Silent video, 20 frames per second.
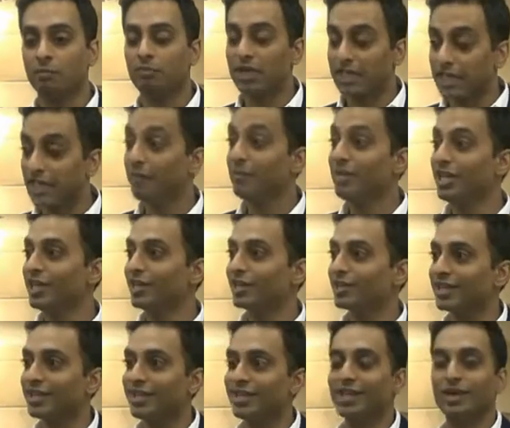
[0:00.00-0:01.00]
But coming here
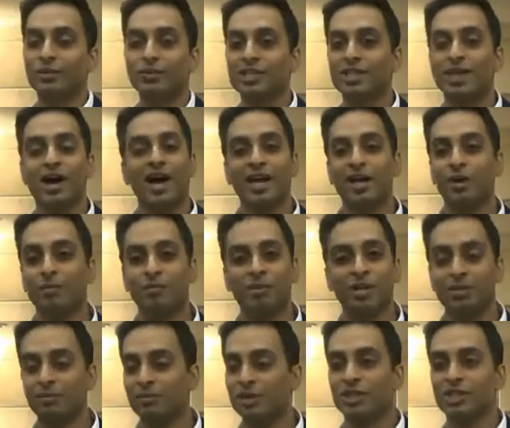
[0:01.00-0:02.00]
to India was
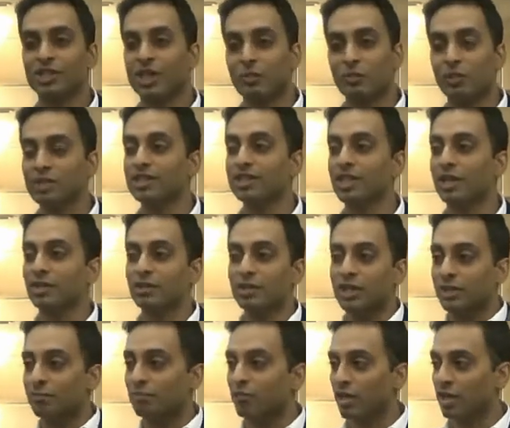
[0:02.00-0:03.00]
eye-opening because I wasn't under
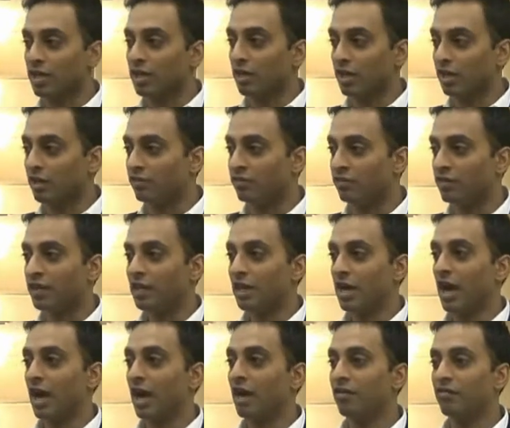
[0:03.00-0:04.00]
the umbrella
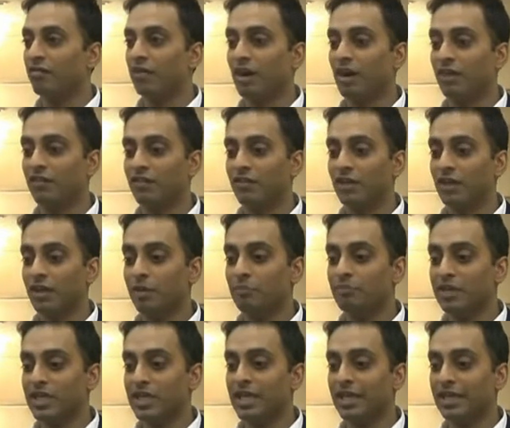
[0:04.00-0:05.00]
of
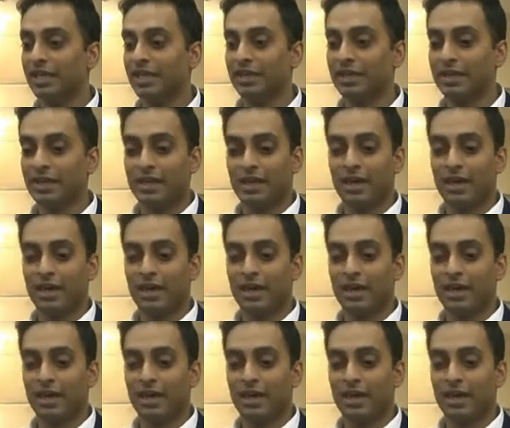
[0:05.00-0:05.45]
being